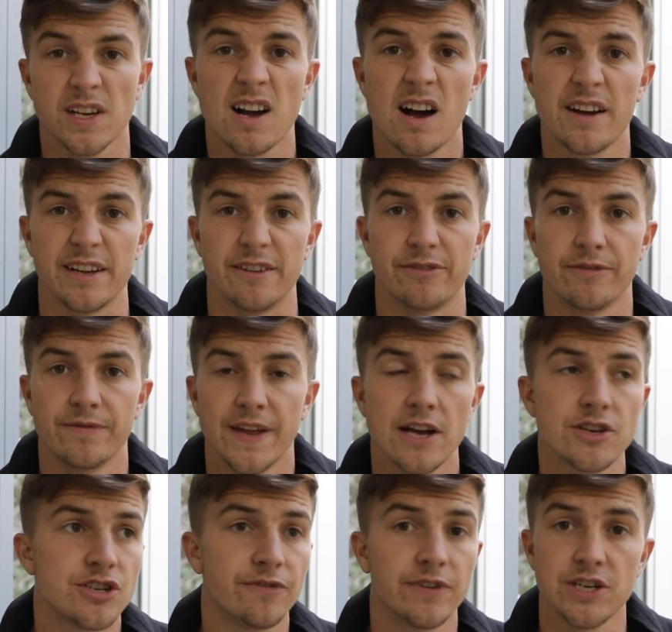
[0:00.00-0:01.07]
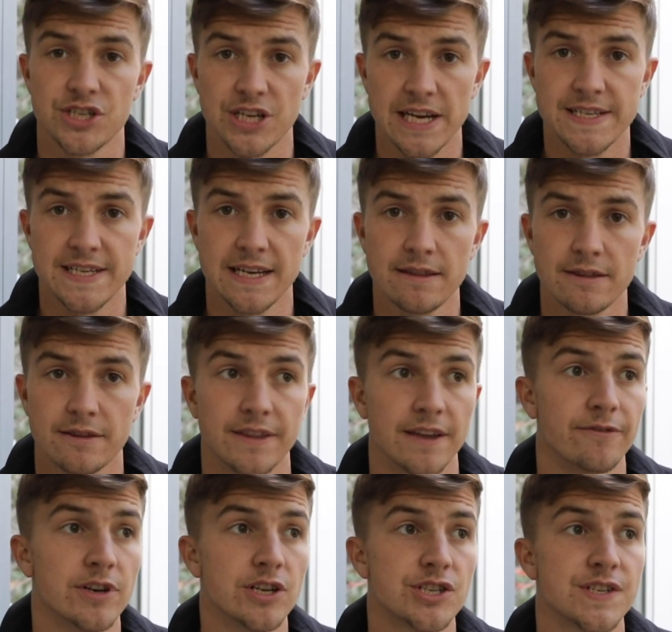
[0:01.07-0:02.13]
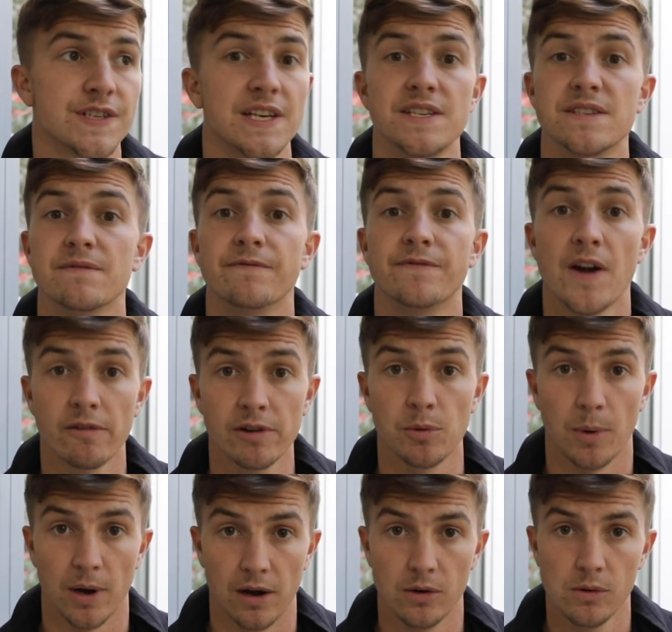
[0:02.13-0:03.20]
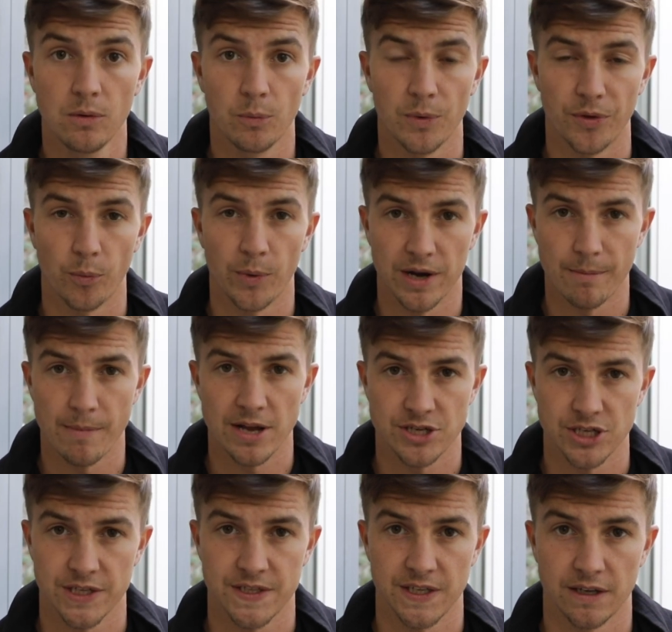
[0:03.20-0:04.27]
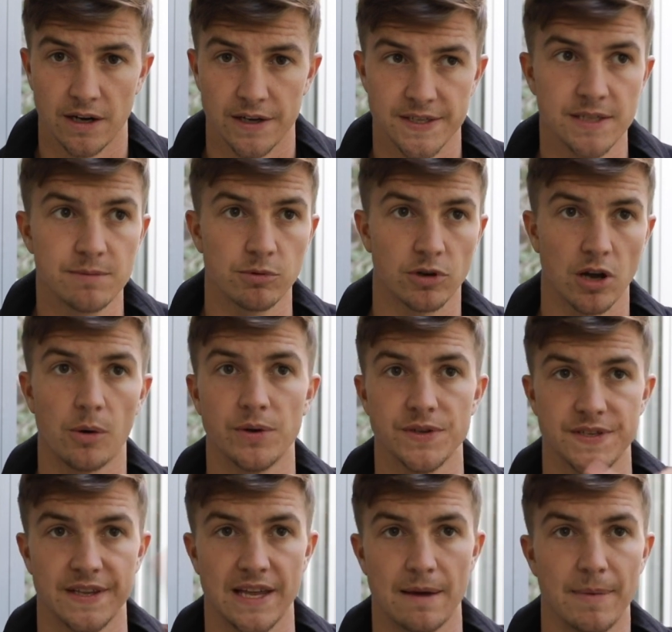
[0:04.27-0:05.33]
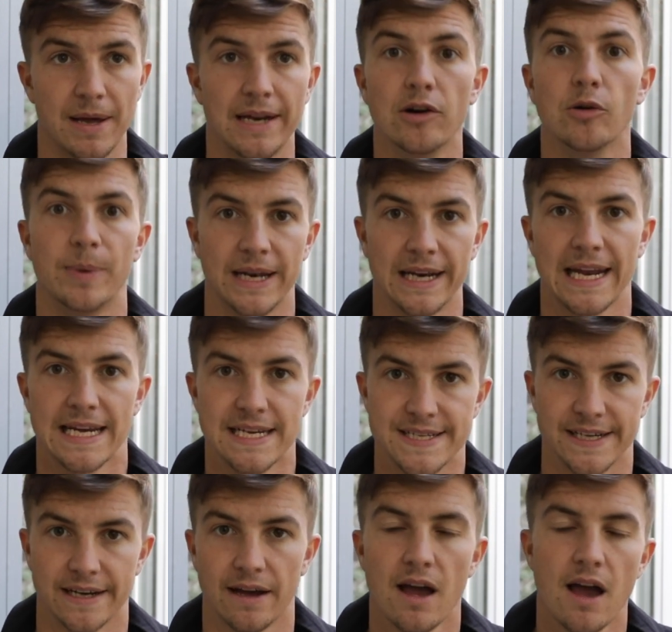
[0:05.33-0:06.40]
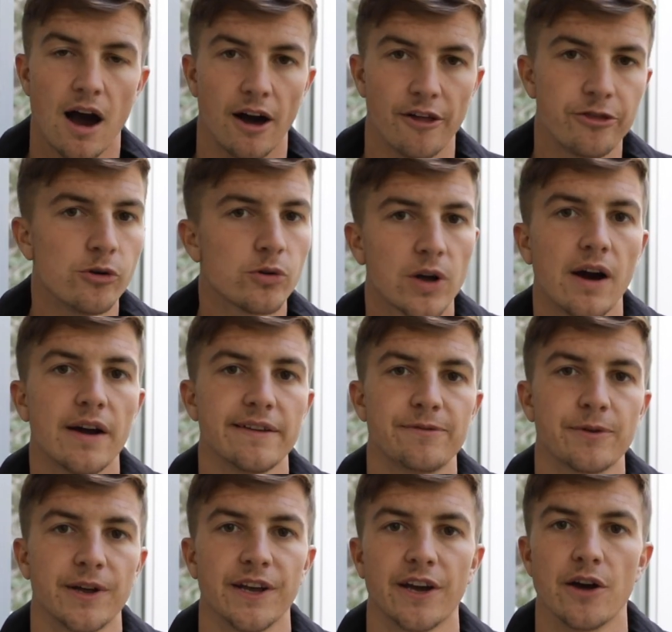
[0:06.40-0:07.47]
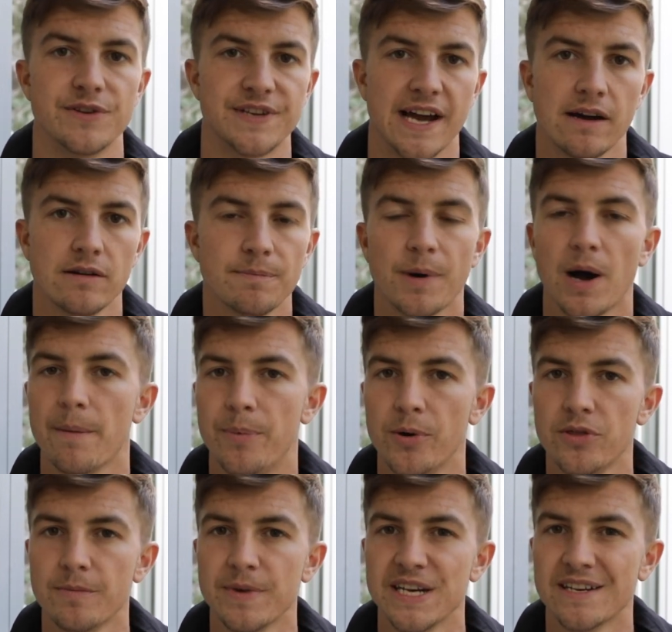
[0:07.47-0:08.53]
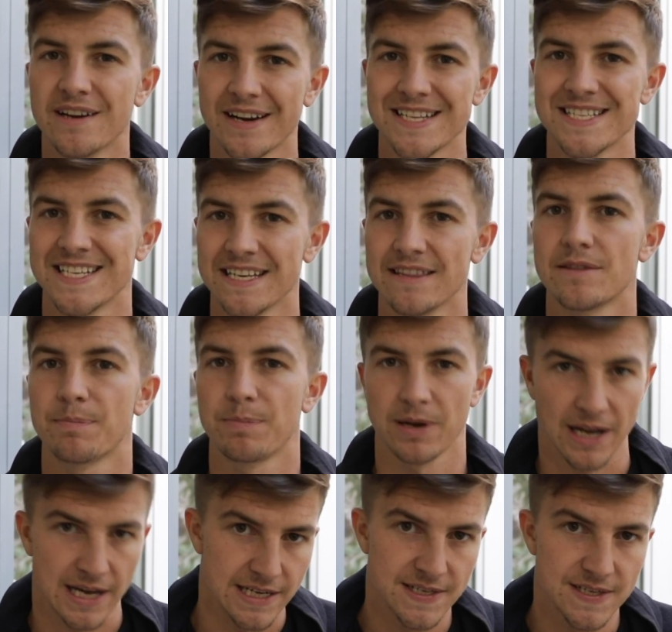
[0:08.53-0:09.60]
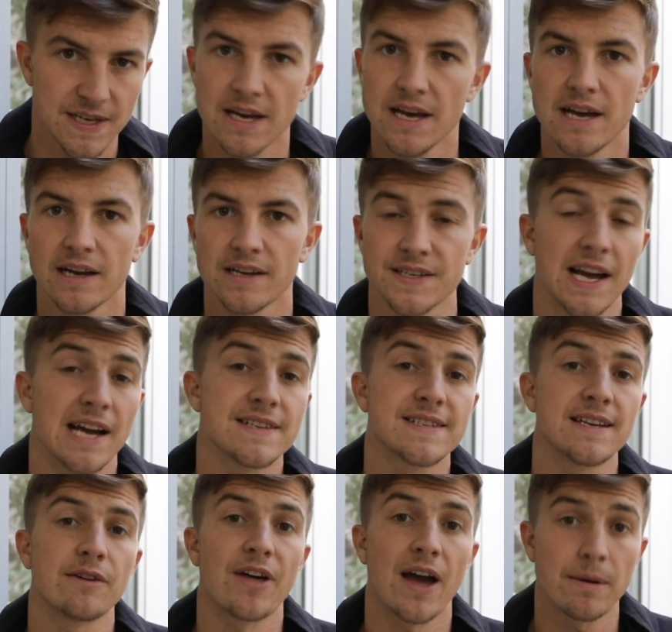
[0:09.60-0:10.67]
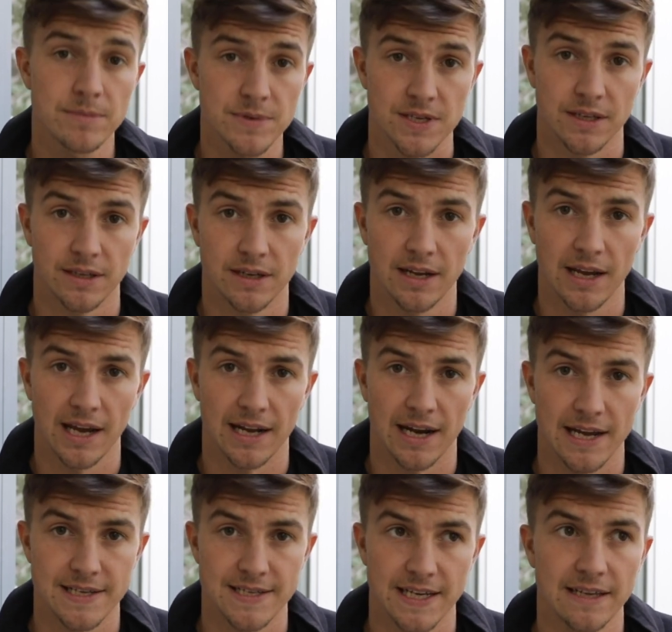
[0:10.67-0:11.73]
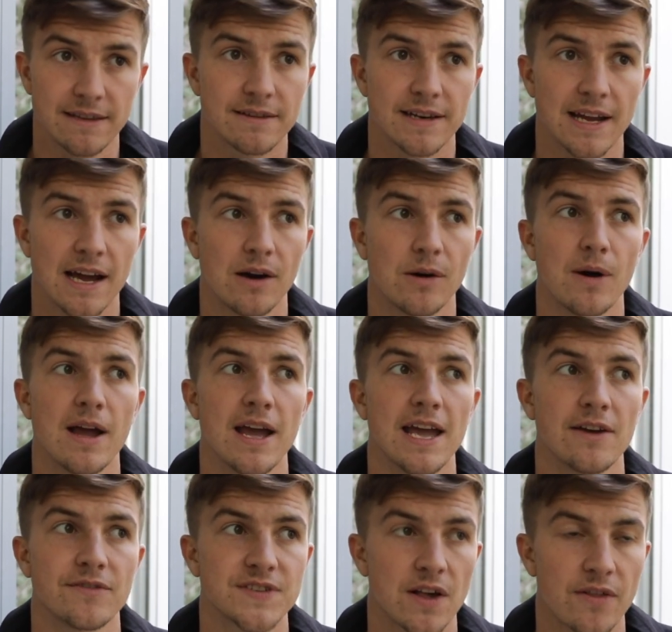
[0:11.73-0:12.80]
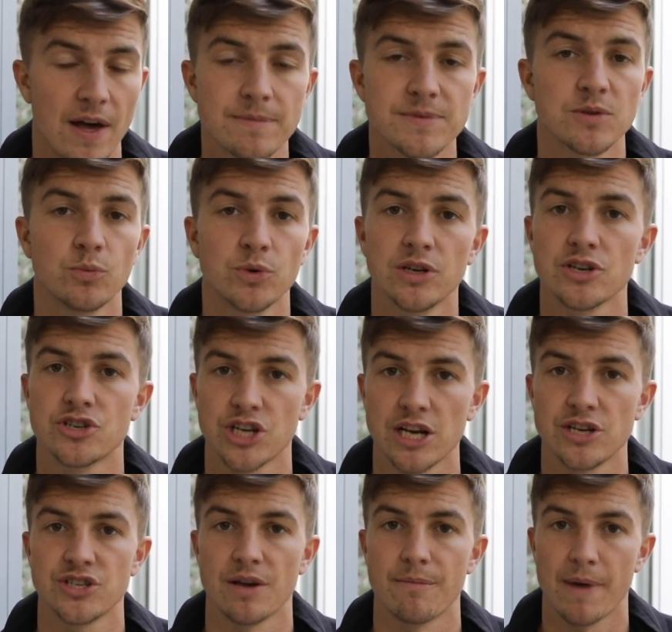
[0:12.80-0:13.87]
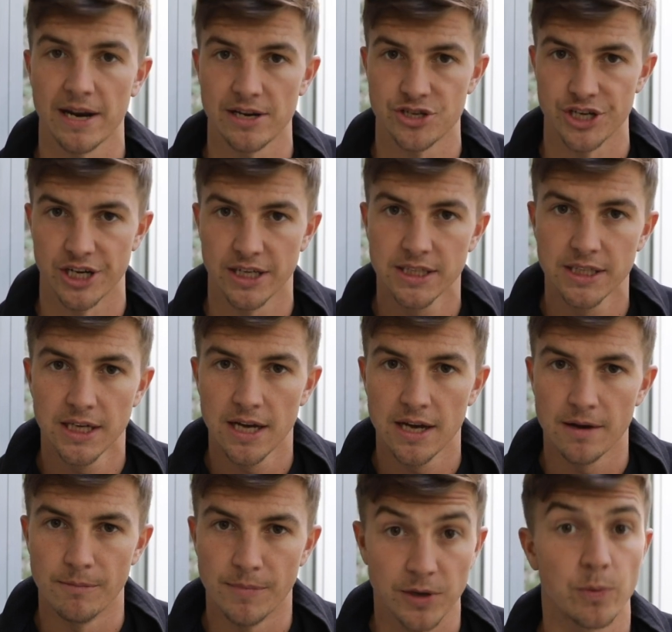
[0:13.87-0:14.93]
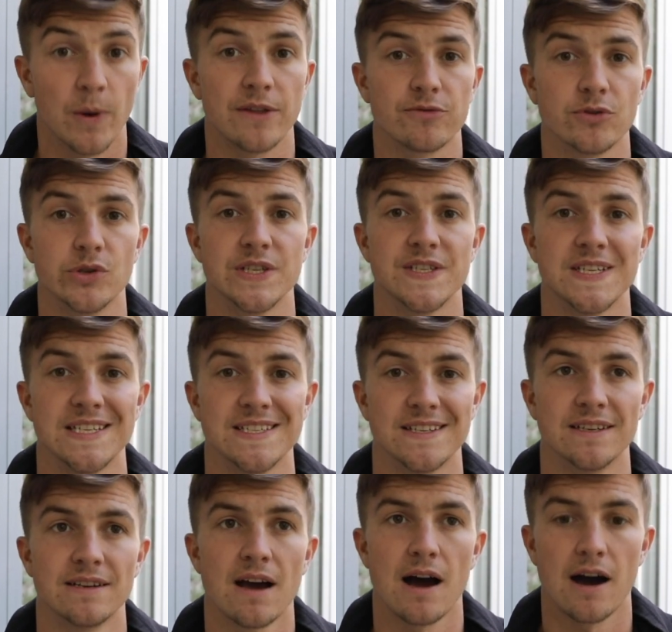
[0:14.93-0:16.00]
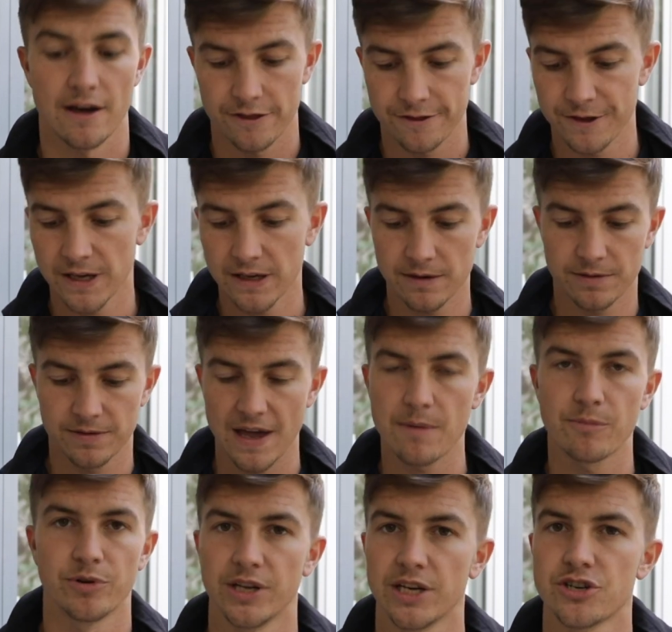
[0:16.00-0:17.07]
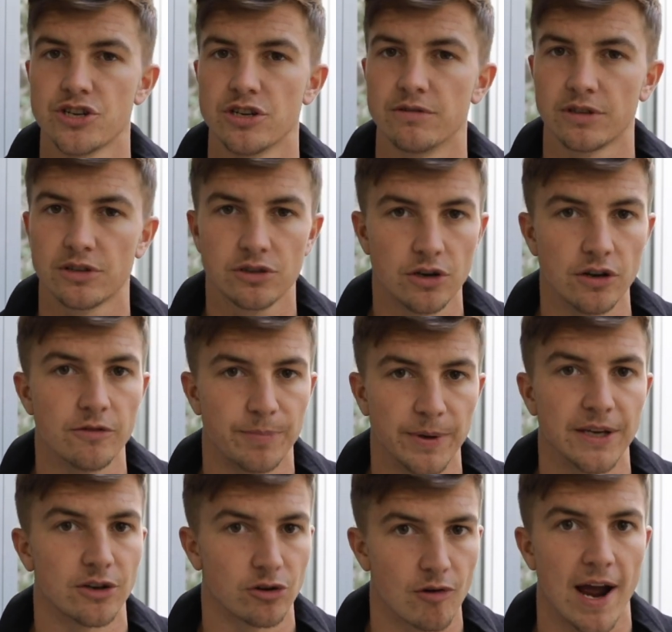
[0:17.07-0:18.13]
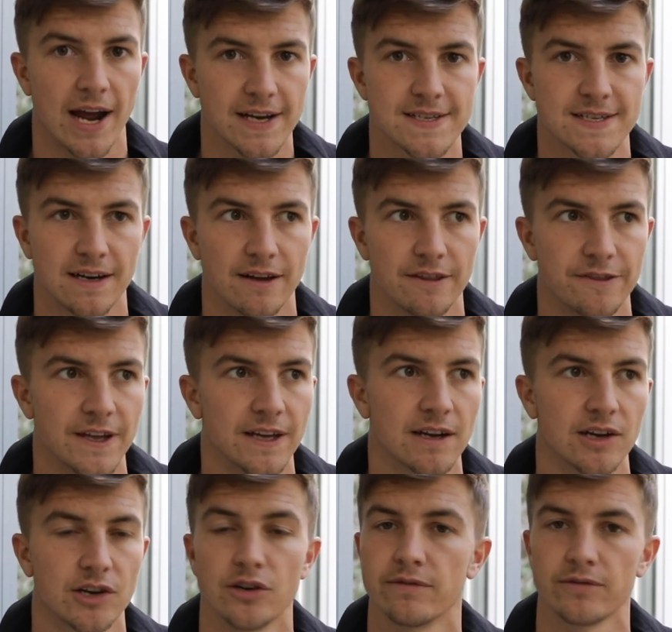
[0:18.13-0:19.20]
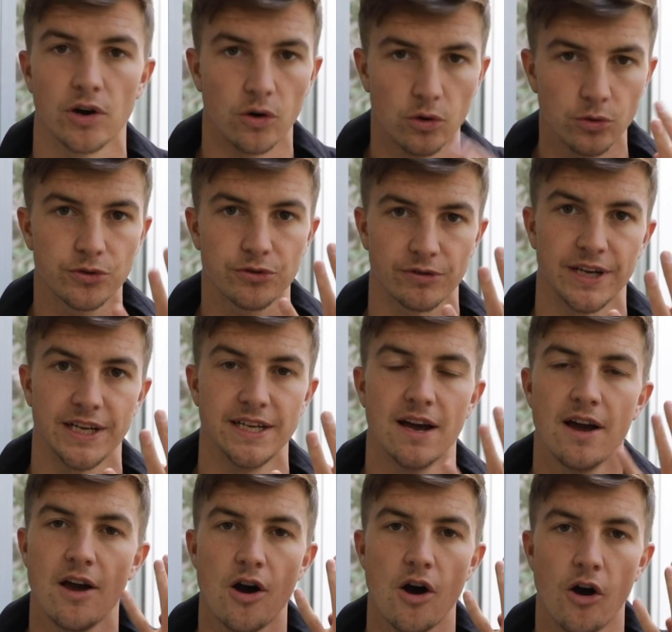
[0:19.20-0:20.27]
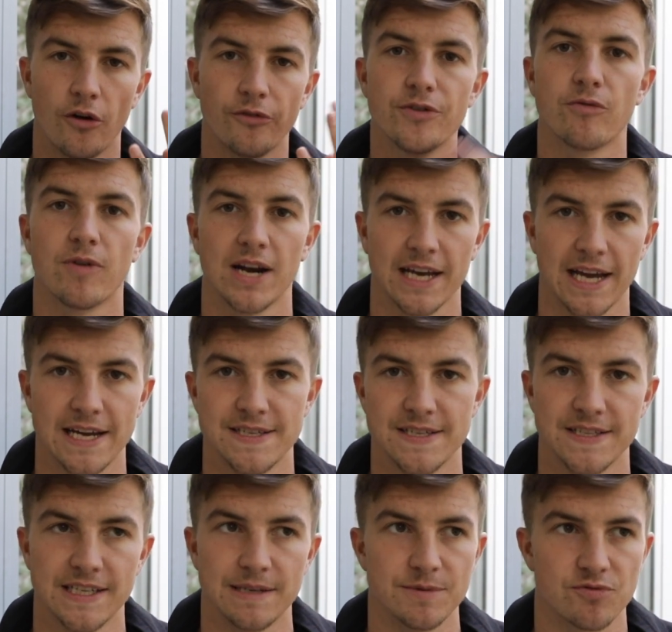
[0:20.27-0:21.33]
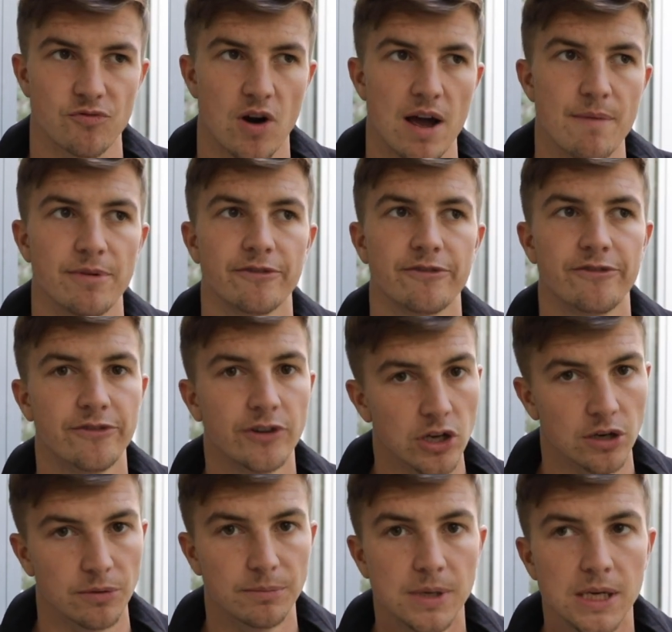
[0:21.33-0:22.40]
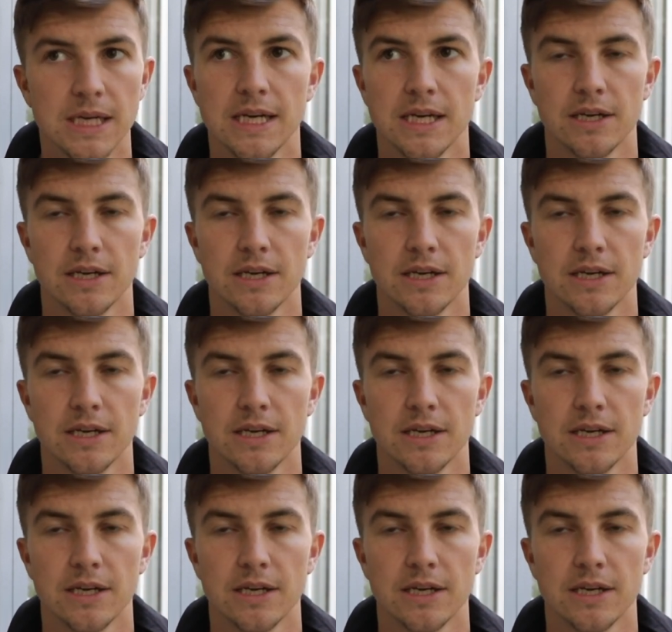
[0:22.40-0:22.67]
So Cardiff, they actually finished 18th. They finished the season very well with a win at Manchester United. We'll go on to them a little bit later. I thought Cardiff were going to go down, but I put them in 19th place because I had Southampton in 18th. Now, if Southampton wouldn't have changed their manager midway through the season, I think that prediction could have been correct. I think I could have got all three of the relegated teams right, but Fulham,